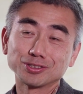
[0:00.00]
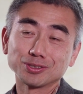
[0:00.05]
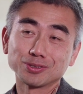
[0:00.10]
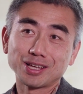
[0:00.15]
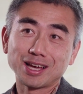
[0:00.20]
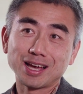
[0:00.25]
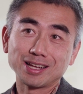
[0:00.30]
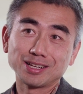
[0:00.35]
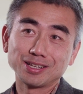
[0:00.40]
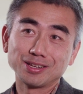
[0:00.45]
So
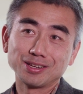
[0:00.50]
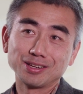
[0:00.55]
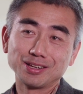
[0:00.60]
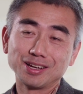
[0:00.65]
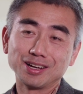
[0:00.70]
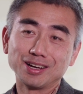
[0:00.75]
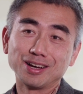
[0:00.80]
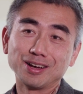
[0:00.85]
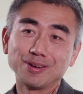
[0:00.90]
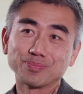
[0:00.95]
that
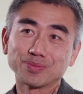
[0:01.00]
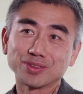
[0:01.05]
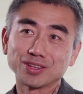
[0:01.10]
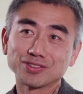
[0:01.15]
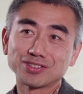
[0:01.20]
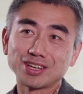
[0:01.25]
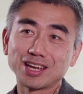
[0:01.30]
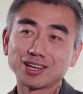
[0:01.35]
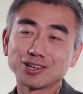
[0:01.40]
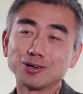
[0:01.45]

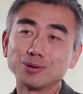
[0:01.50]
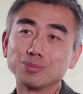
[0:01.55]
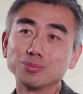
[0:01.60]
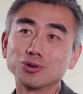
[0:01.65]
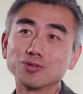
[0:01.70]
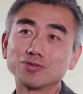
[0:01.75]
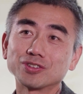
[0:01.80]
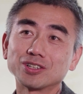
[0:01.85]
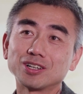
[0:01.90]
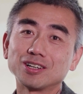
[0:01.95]
cycle
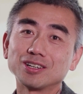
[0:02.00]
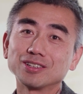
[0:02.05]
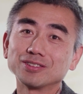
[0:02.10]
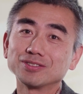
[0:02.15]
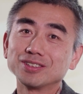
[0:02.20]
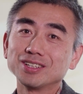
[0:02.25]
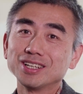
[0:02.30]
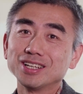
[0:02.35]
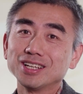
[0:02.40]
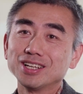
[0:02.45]
moved on
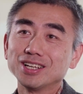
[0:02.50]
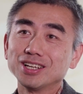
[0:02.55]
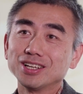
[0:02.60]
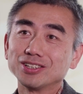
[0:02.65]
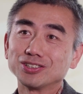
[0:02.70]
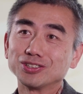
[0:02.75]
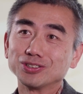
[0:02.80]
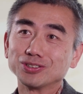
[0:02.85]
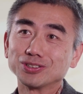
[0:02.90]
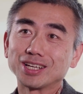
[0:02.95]

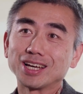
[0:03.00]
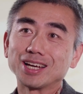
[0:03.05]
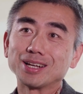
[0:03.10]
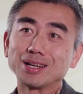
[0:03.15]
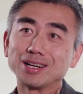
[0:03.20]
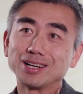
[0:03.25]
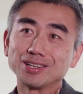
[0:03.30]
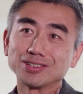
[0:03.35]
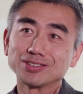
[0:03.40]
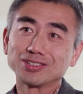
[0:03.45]
to get
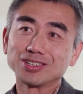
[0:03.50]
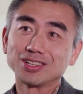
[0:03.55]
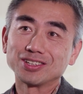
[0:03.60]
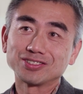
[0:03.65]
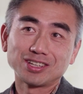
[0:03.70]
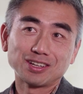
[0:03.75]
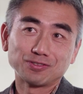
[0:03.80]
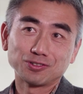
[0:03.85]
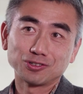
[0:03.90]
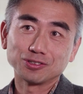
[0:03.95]
us
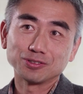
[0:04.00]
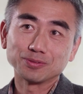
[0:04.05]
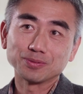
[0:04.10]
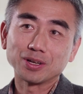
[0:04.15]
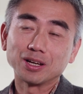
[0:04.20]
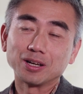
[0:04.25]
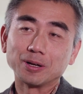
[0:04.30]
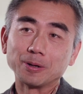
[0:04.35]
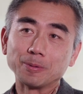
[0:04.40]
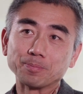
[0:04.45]
several
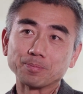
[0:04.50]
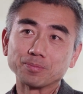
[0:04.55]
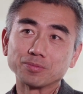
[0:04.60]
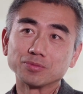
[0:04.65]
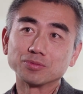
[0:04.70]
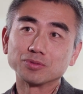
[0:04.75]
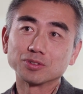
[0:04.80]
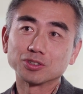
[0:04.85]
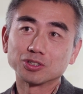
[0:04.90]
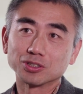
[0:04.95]

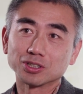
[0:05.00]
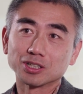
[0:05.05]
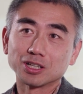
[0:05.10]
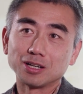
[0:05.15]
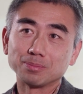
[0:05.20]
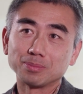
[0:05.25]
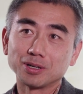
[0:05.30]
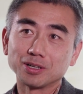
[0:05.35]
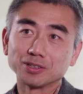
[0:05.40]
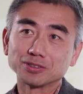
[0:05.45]
good
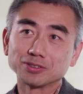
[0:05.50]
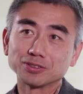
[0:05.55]
compounds